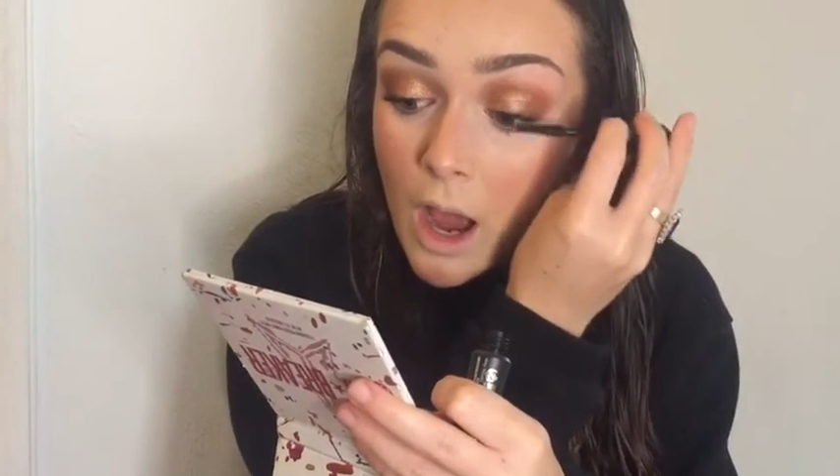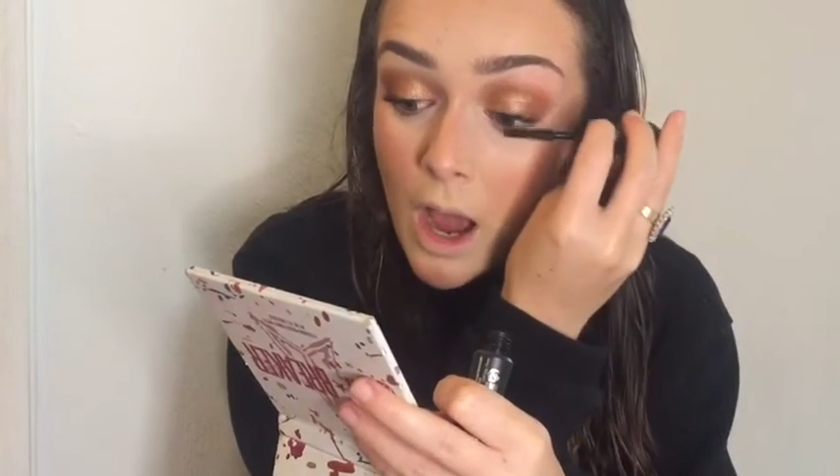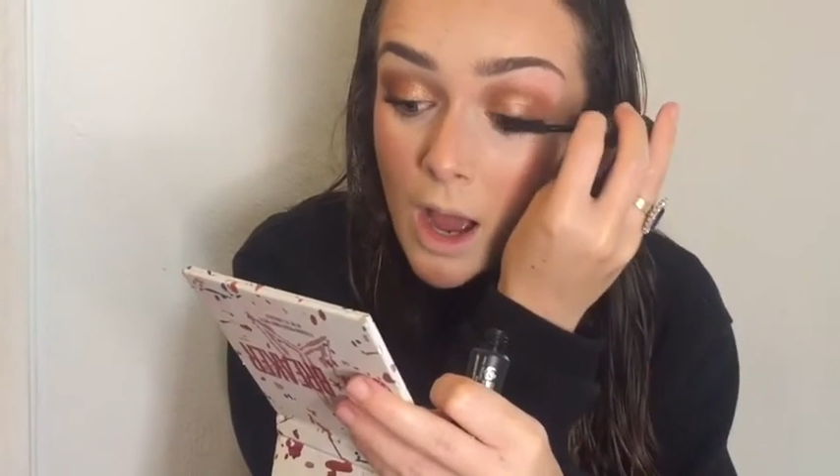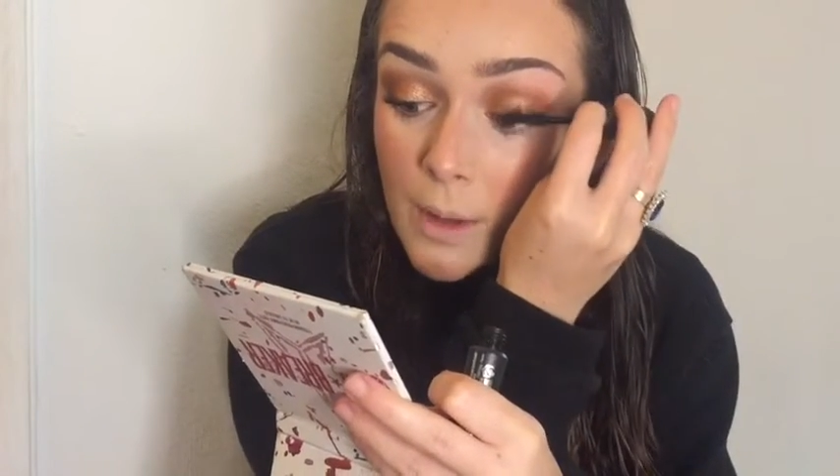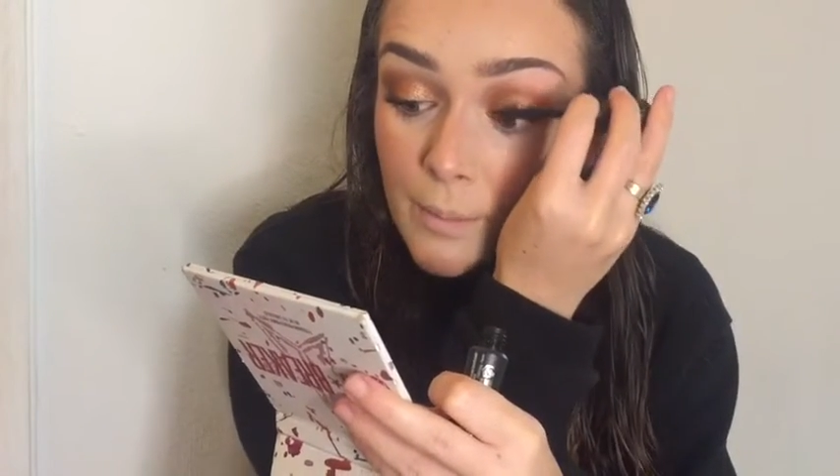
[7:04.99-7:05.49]

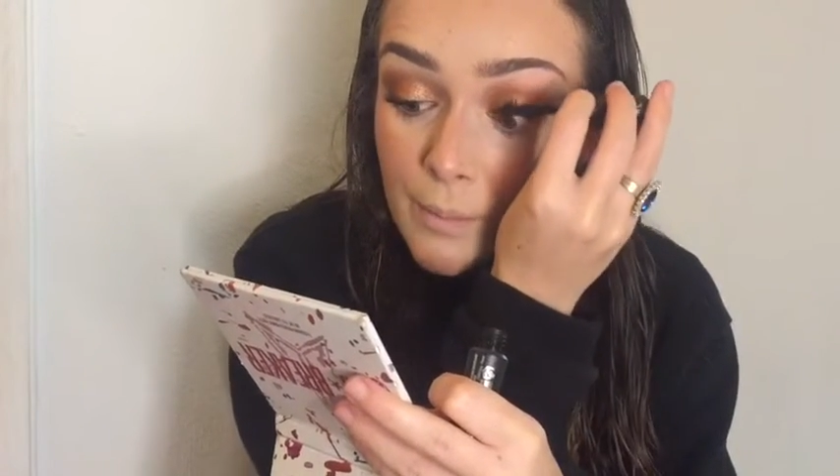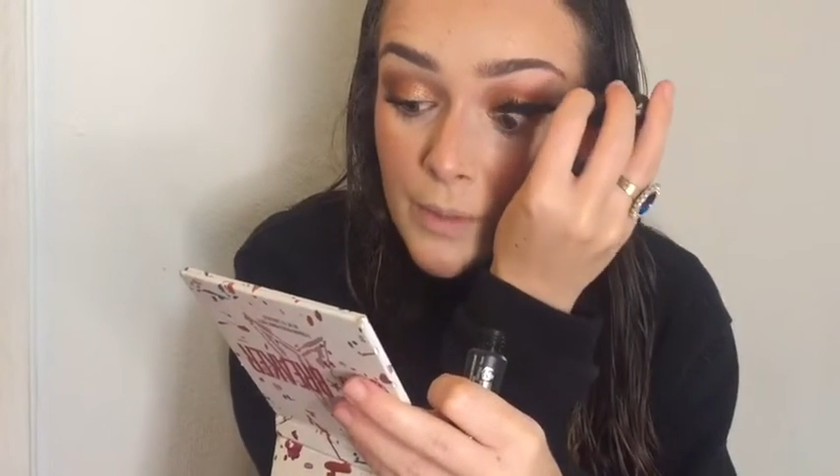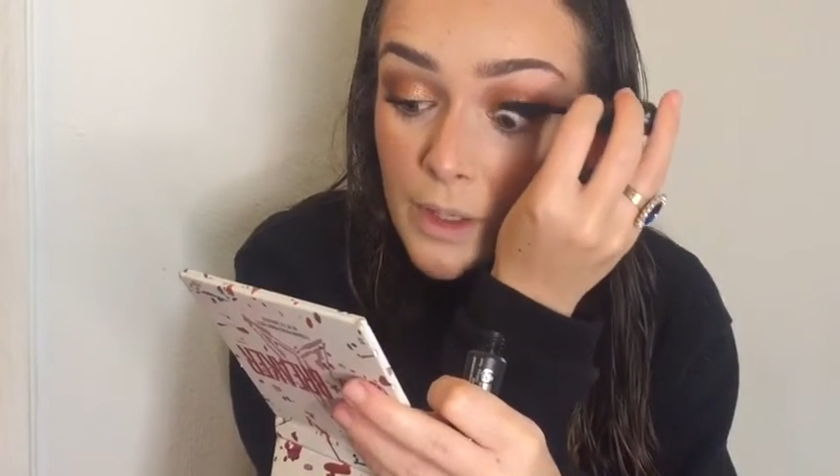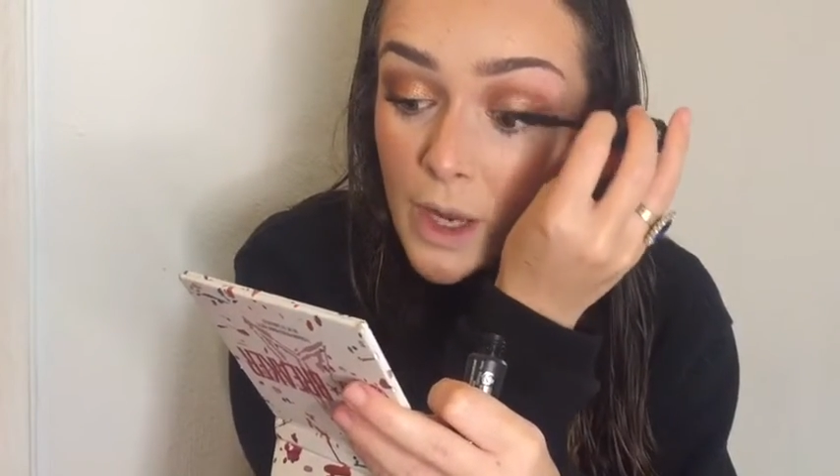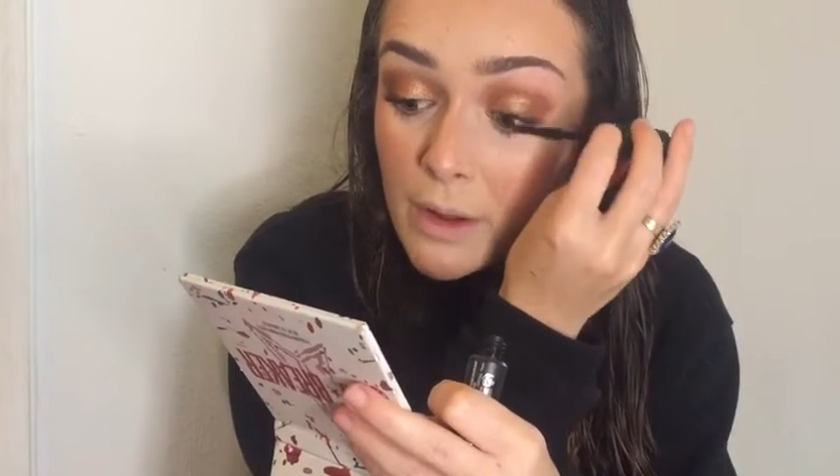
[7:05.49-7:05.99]

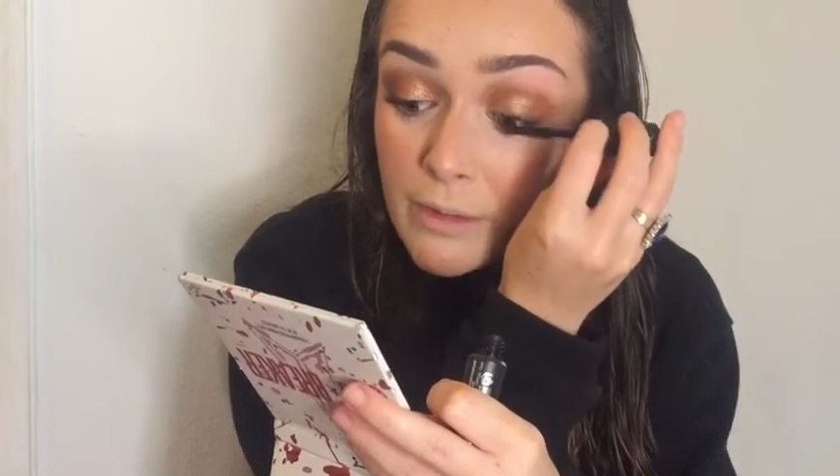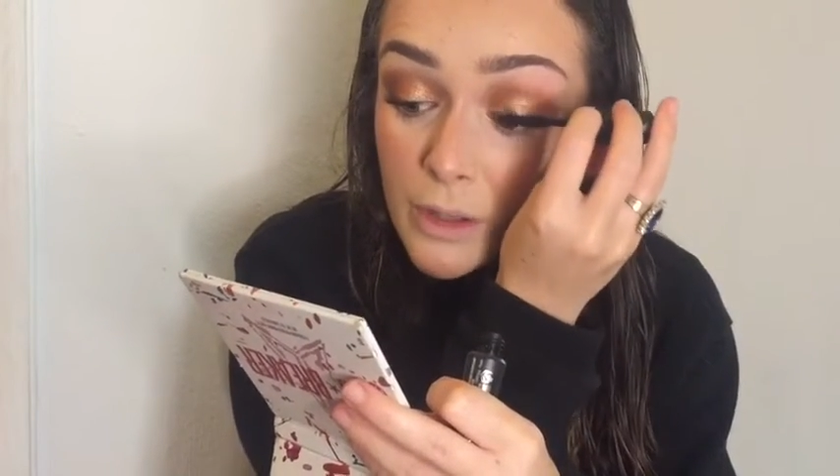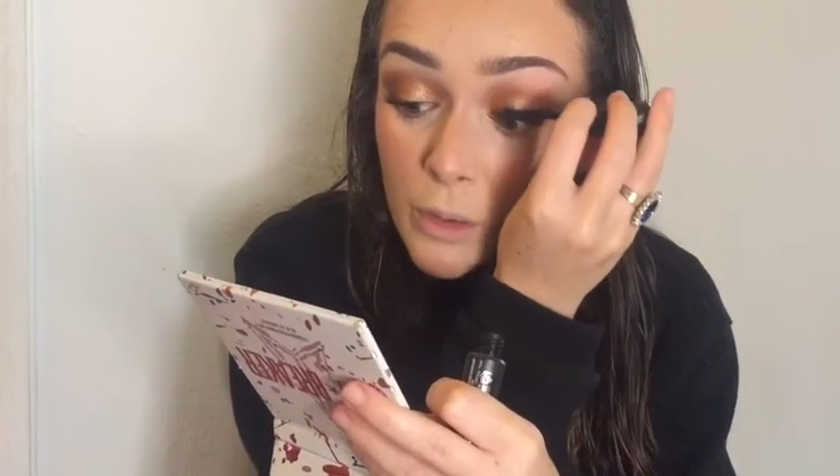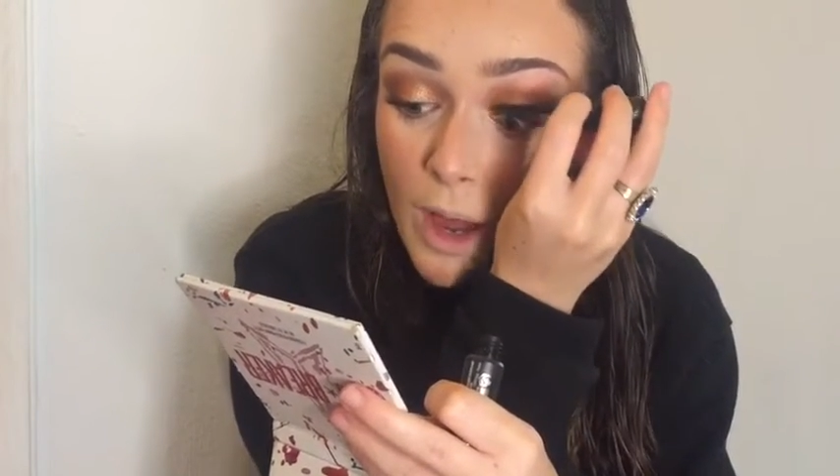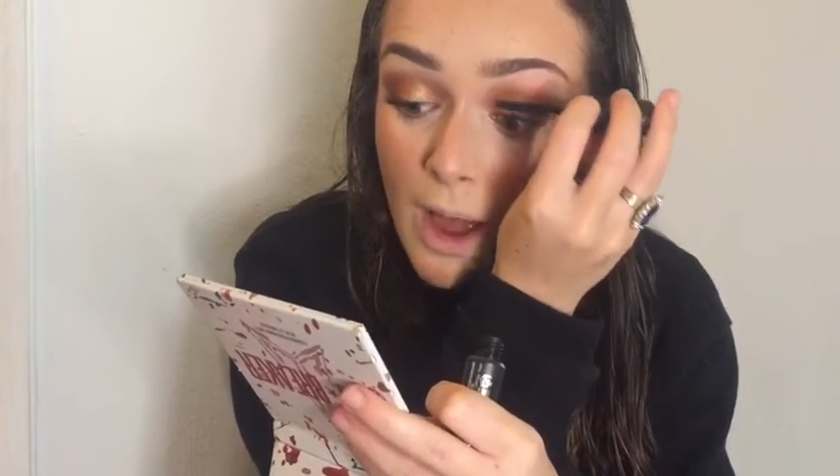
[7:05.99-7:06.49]
You know, if
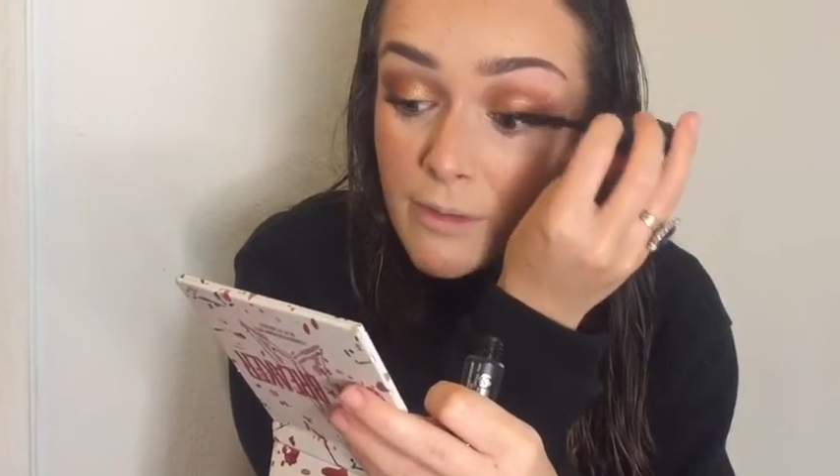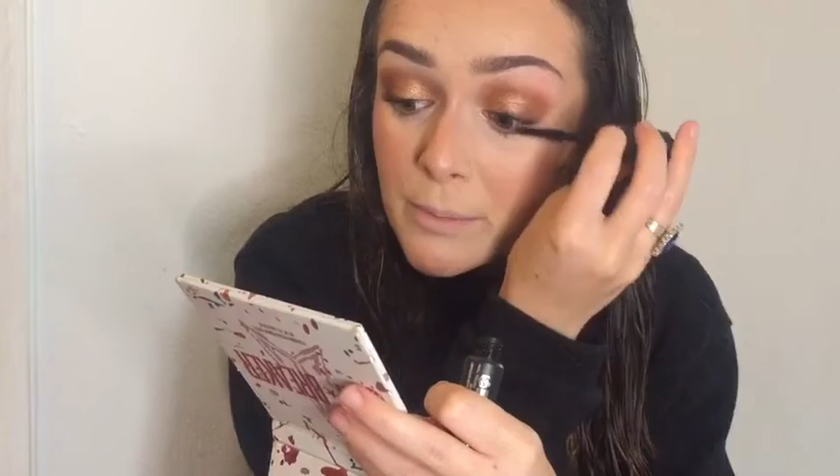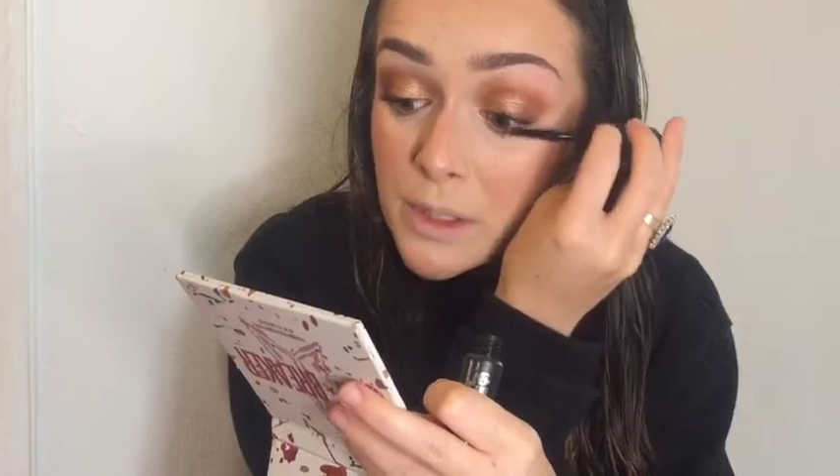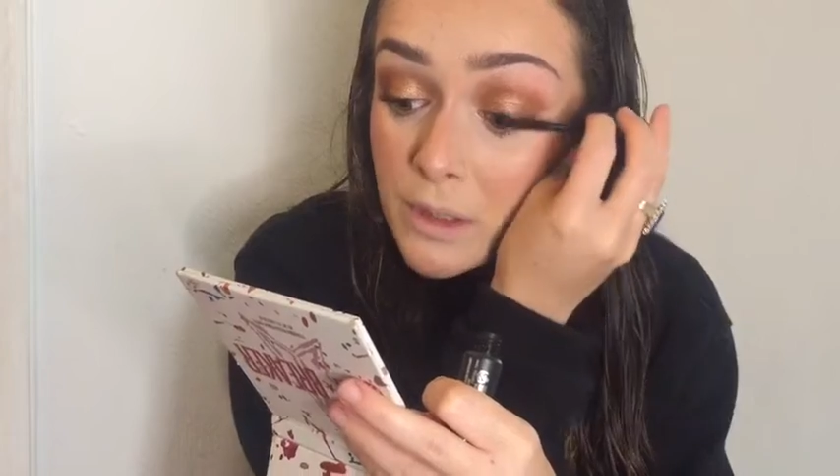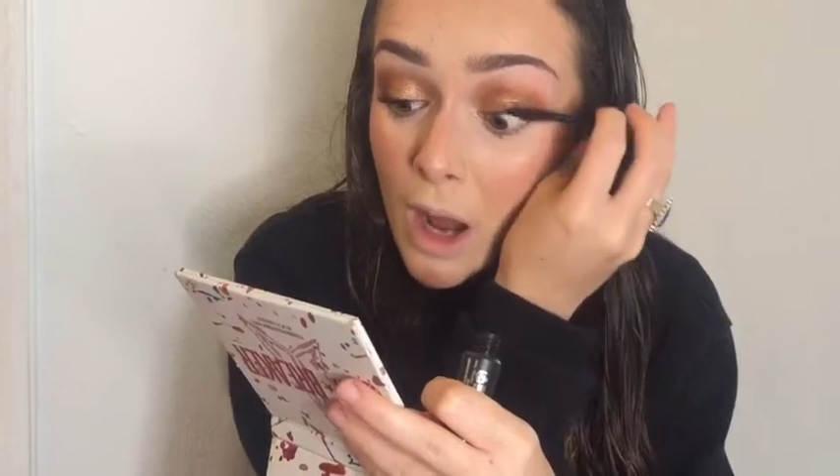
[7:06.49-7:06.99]
you have a
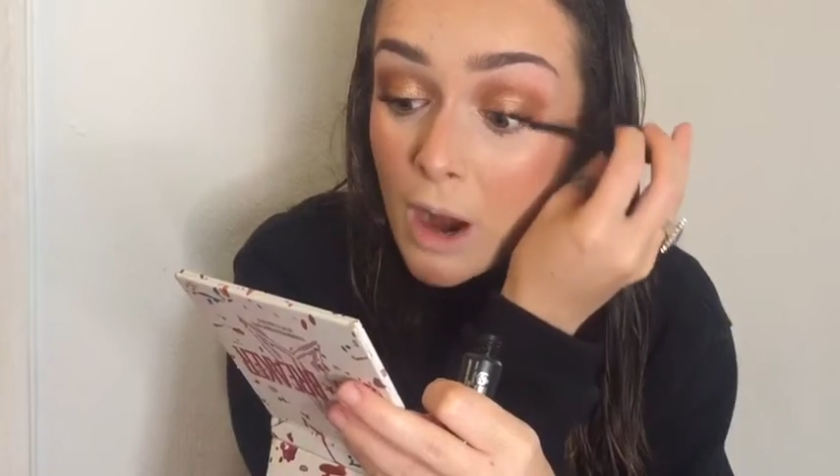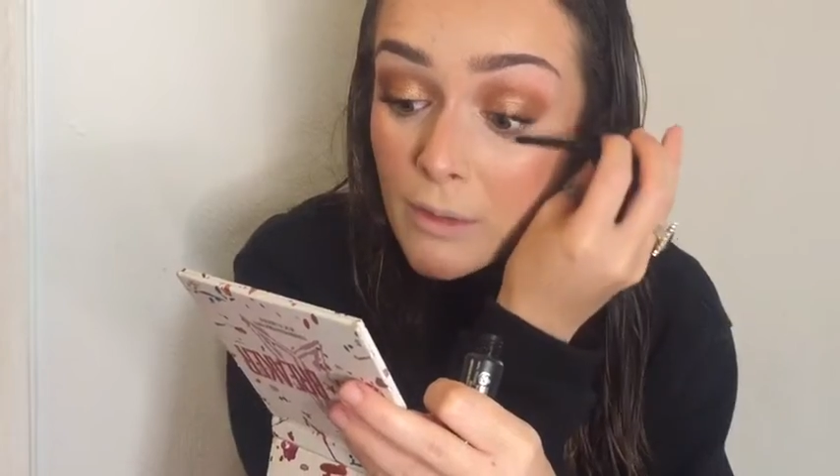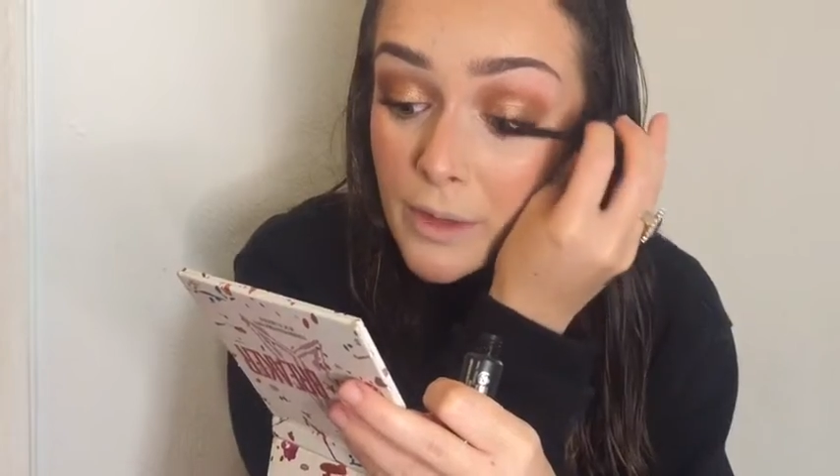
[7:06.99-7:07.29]
mascara